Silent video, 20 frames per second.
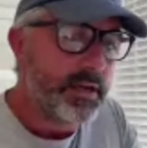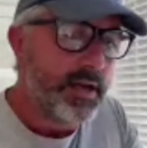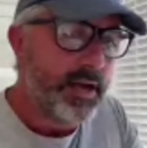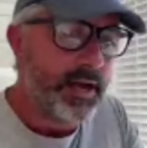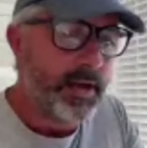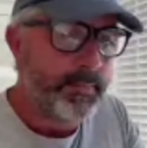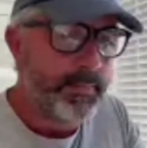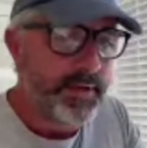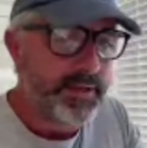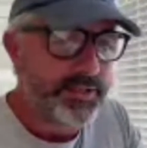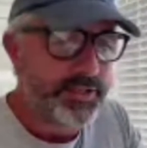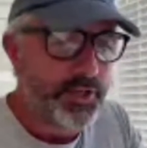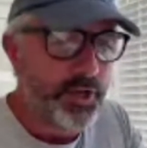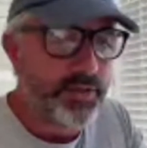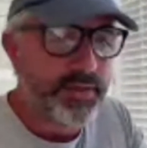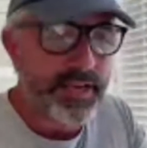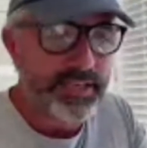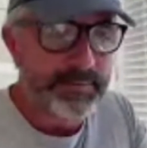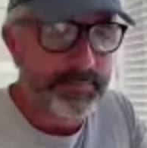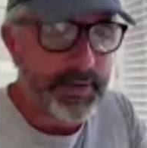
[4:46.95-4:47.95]

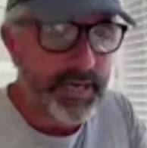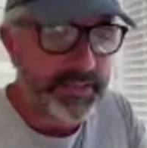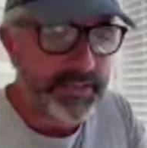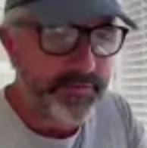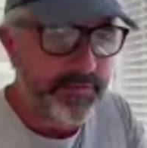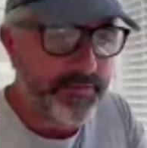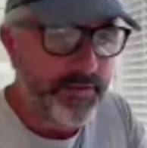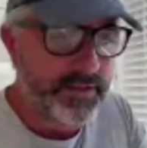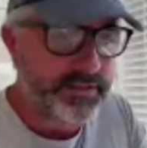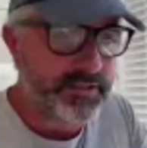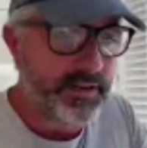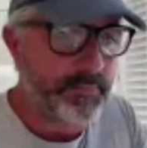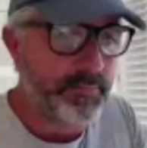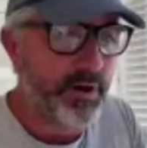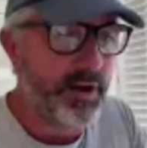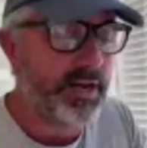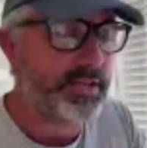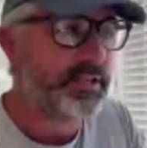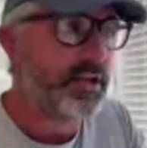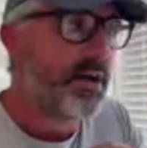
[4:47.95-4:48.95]
£2,000 for first time
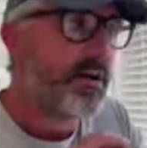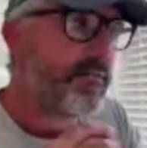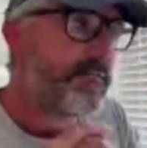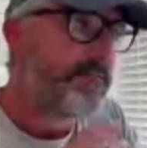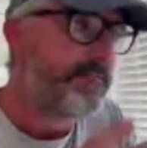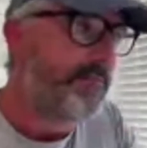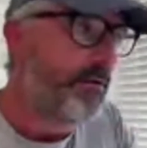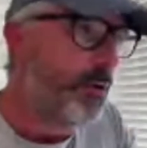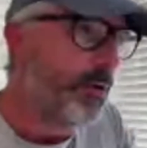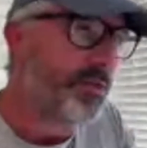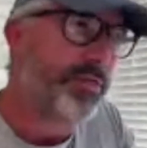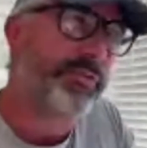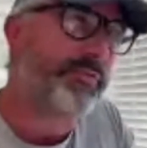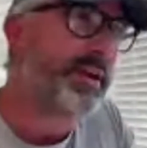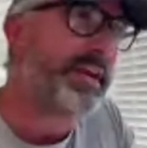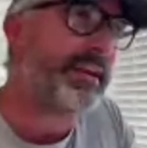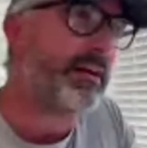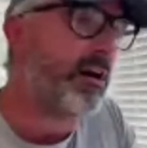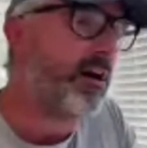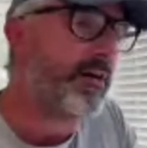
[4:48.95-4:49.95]
buyers,
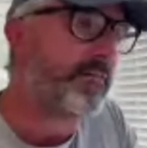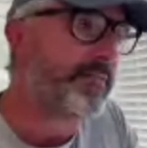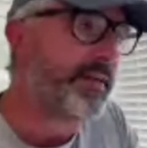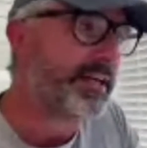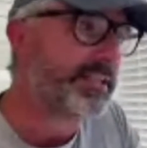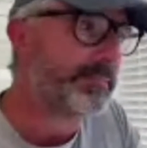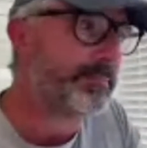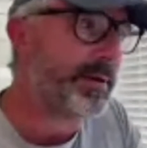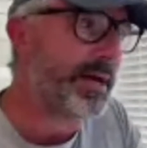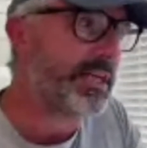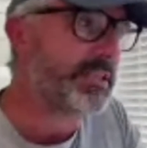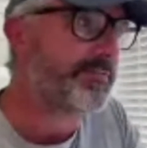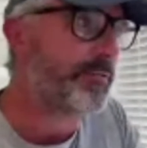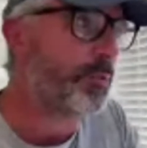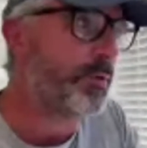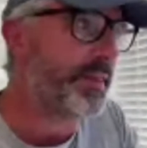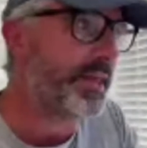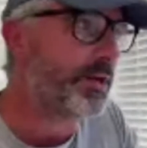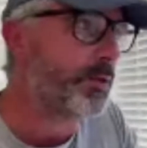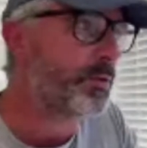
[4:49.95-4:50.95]
£3,500
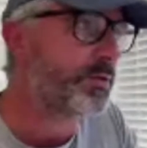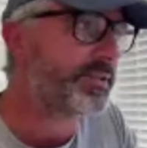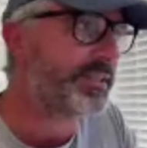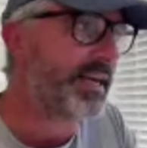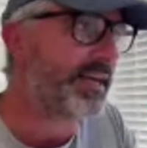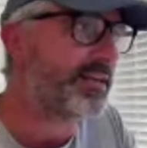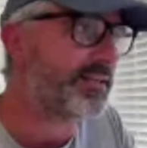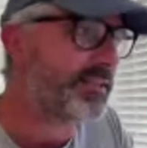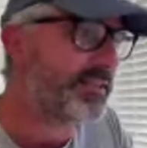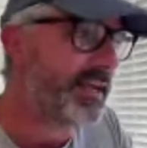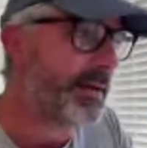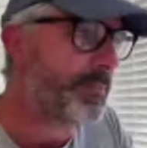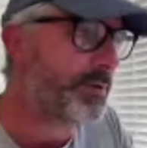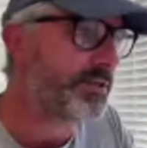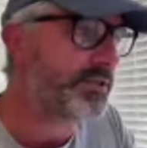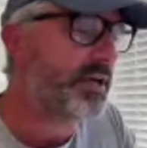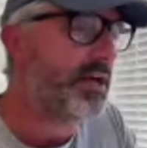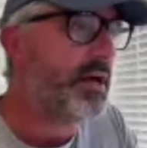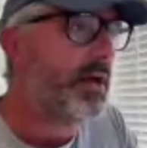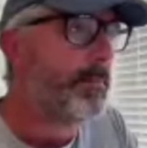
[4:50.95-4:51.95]
for what they call second
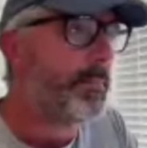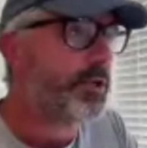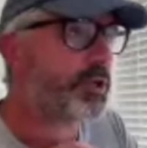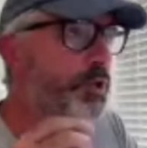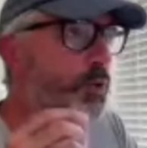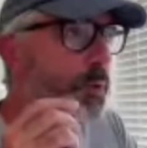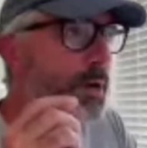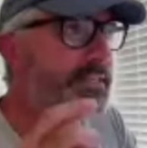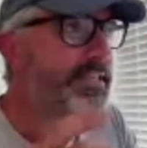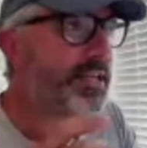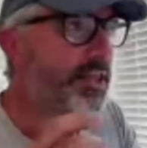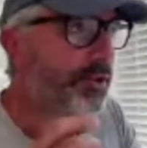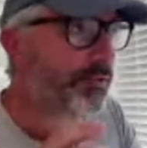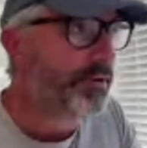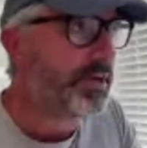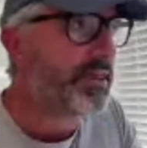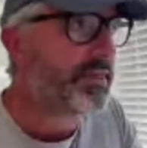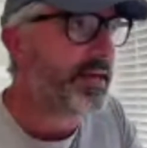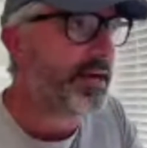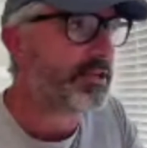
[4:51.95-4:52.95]
steppers, but
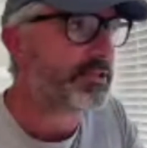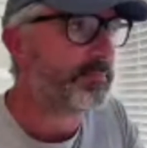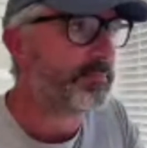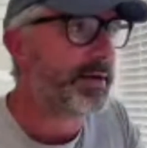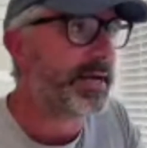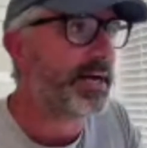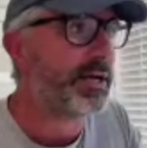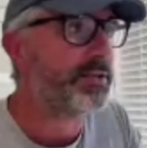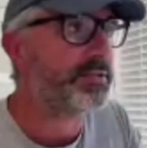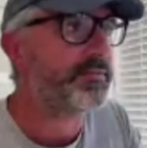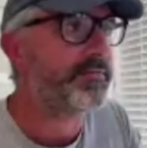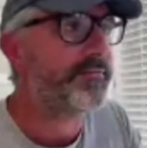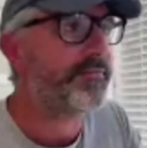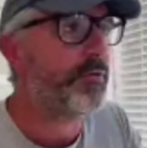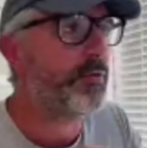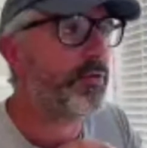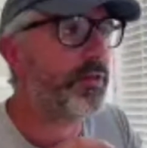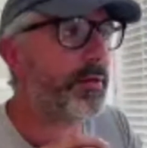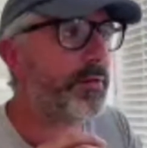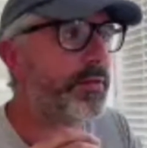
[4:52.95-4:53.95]
£23,000
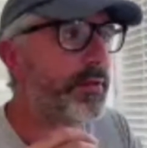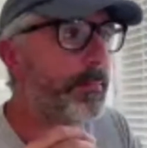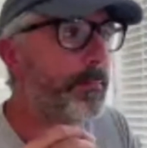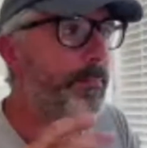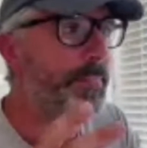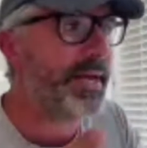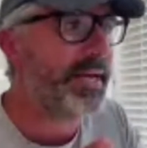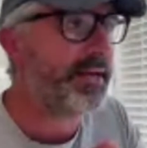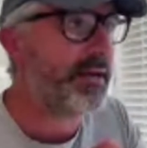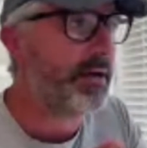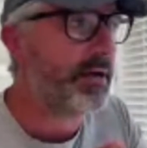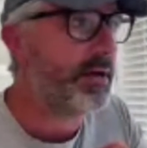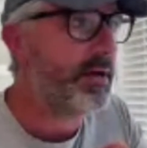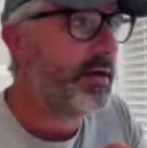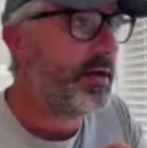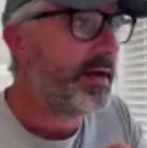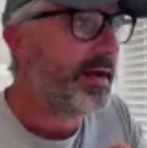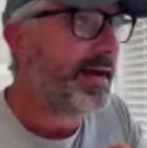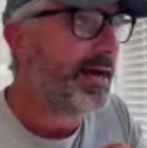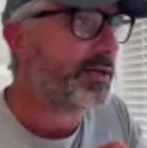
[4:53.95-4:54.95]
for the bigger
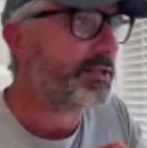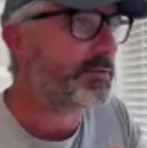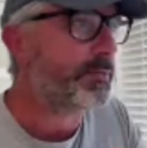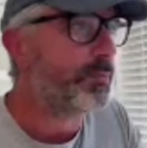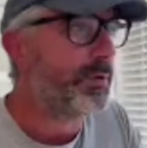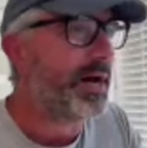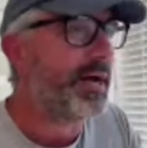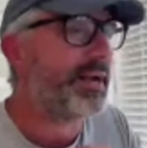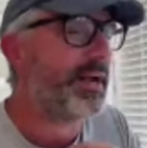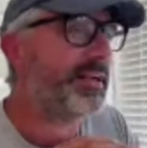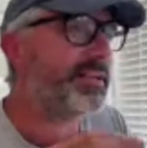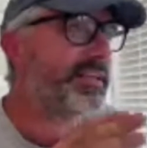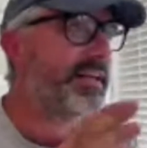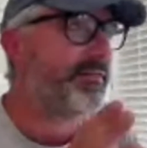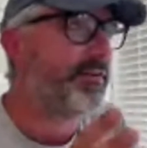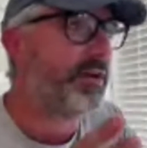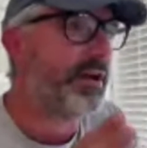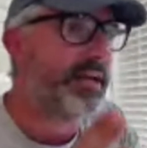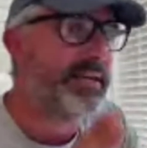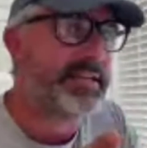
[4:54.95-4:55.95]
house. And to
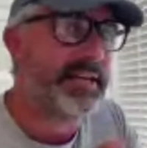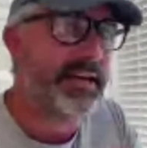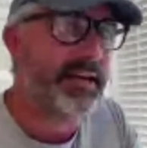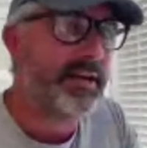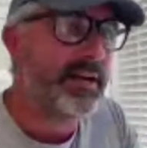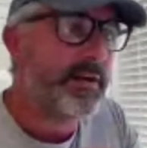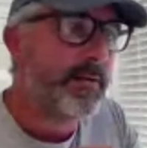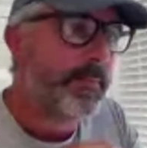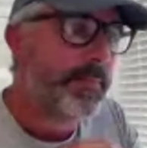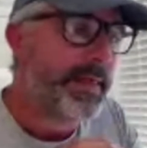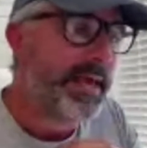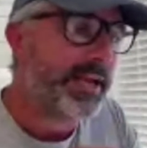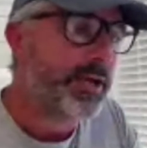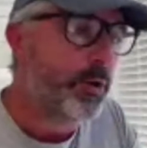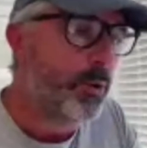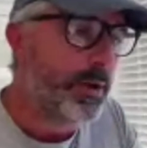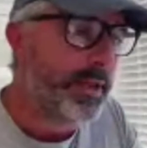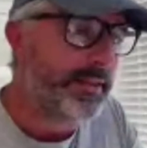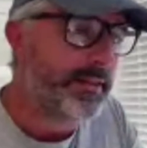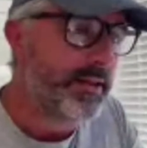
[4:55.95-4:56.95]
give you an idea, they're
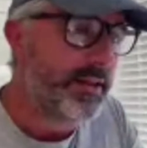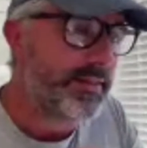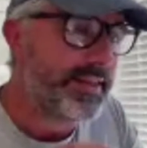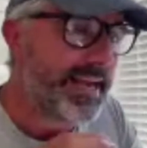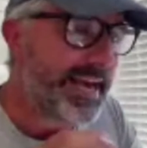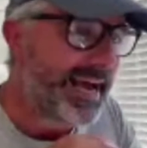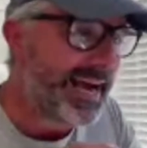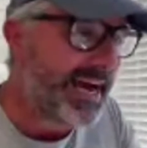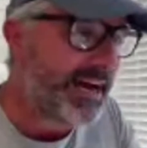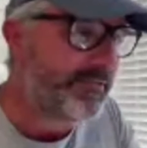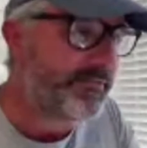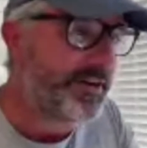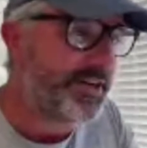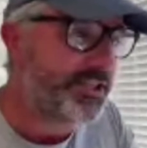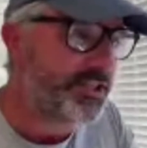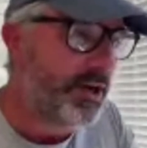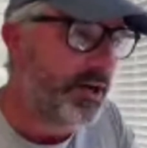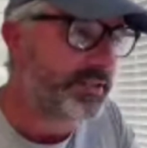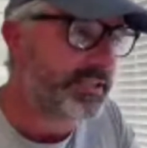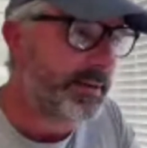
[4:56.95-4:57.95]
calling the
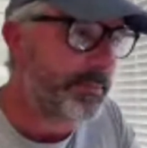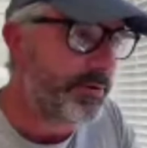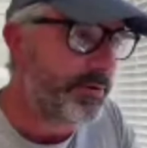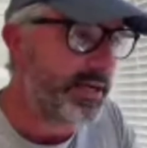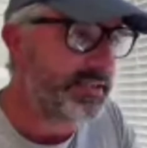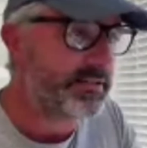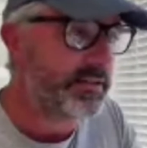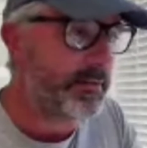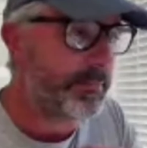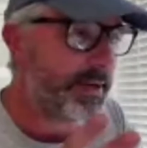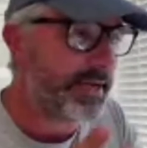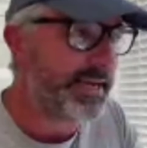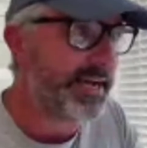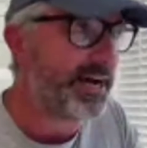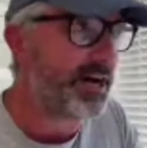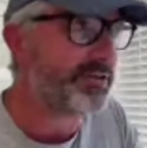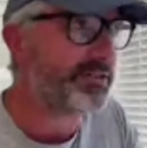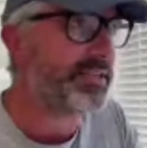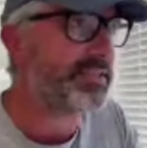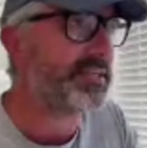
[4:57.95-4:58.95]
average asking price of the bigger
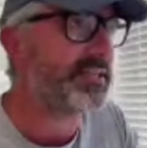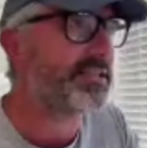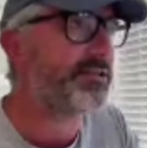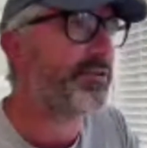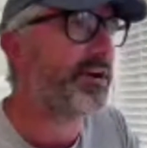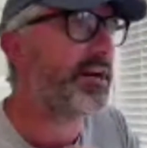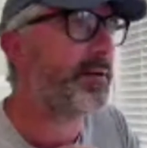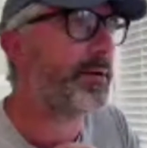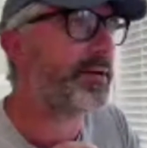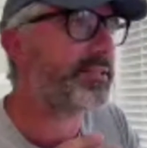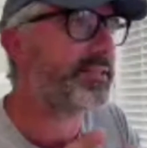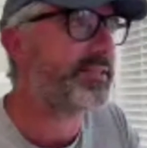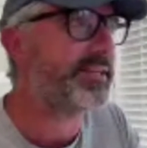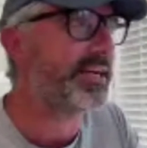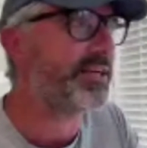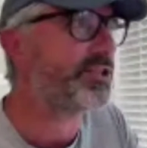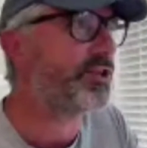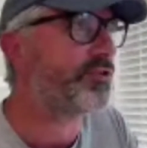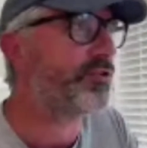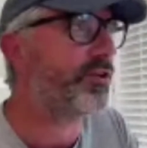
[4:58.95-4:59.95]
houses is around about
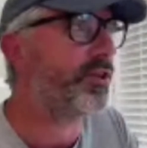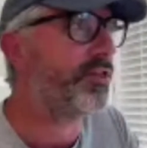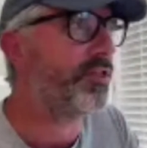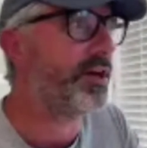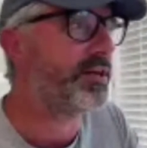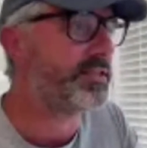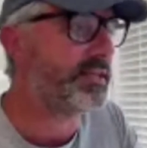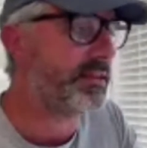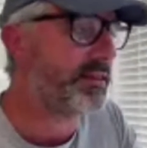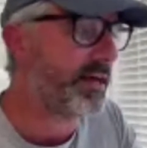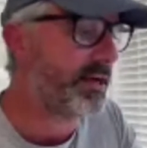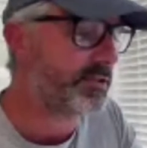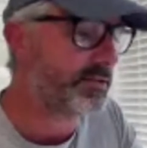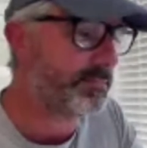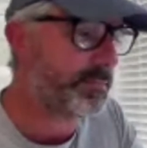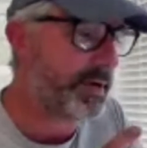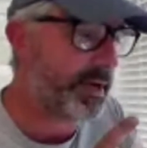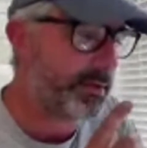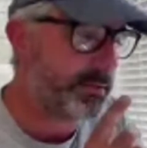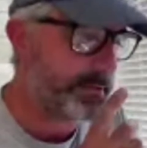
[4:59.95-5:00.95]

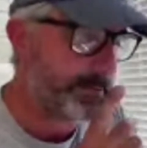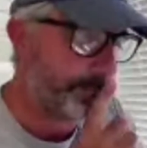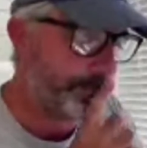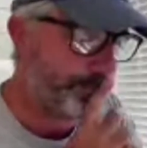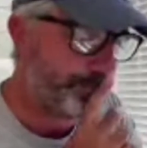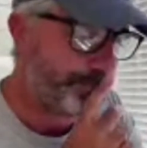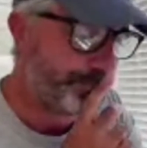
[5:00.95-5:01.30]
£630,000.